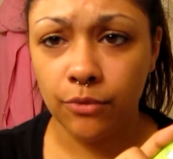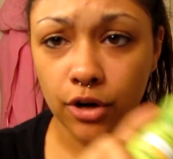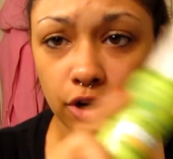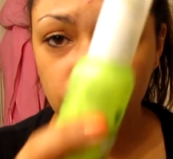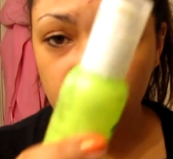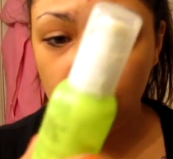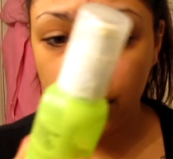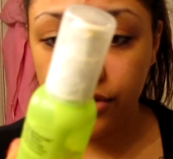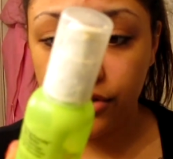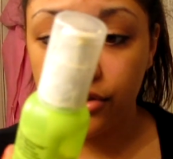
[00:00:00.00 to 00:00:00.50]

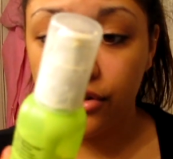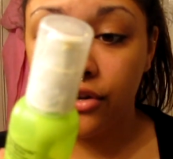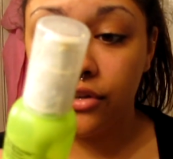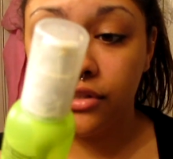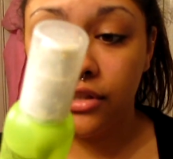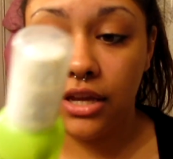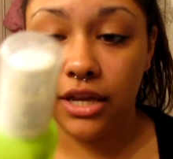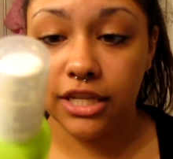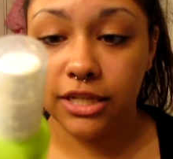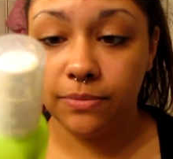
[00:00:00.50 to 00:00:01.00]
moisturizer
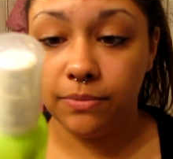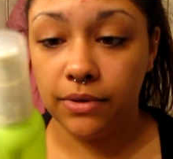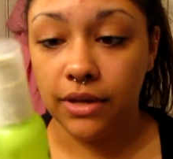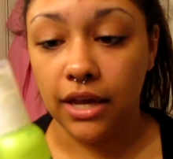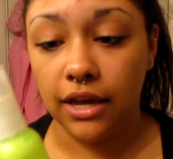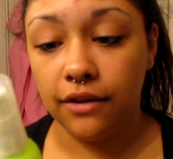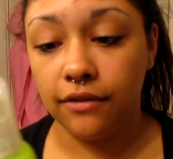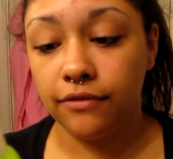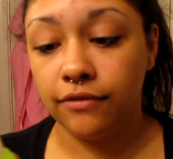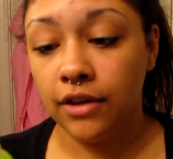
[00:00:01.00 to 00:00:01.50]
is
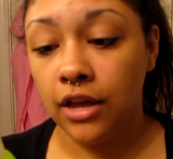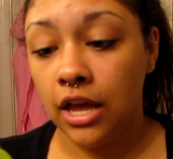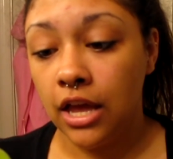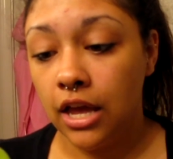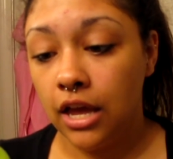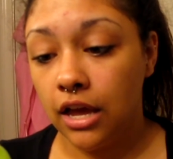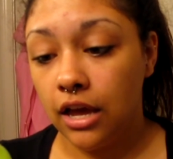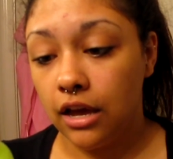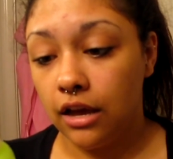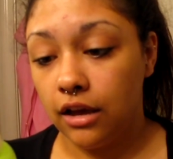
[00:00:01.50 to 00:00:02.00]
SPF
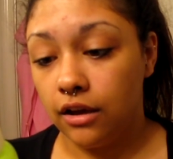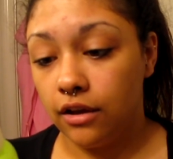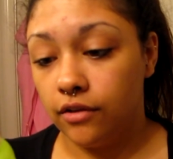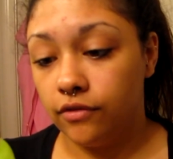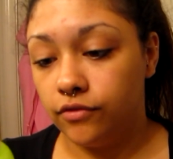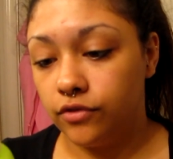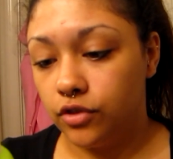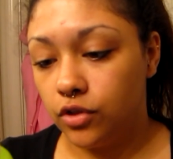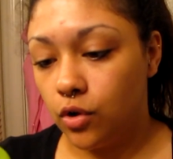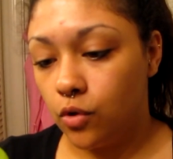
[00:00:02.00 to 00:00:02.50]

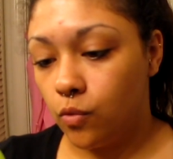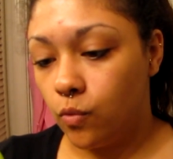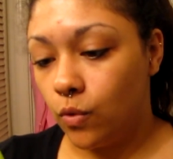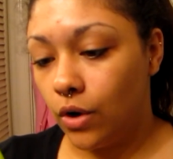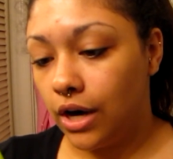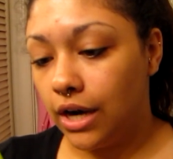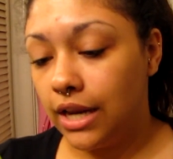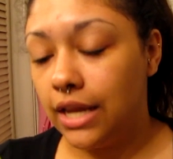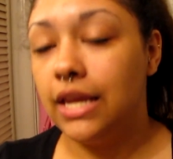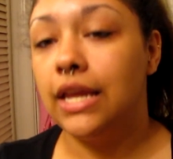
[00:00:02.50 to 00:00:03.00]
of
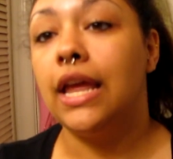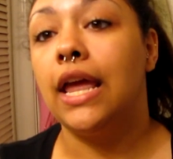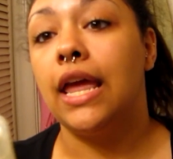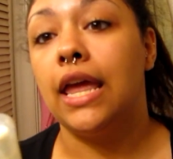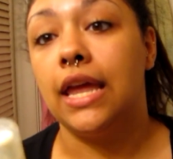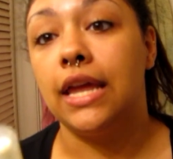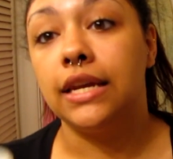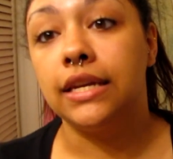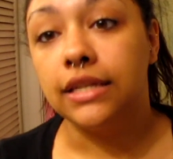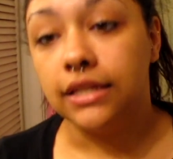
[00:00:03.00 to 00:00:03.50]

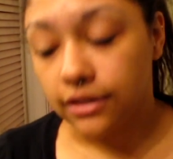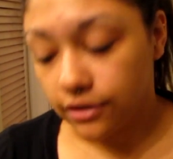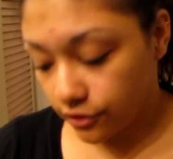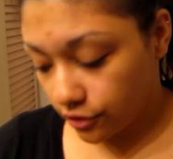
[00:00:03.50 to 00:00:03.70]
28.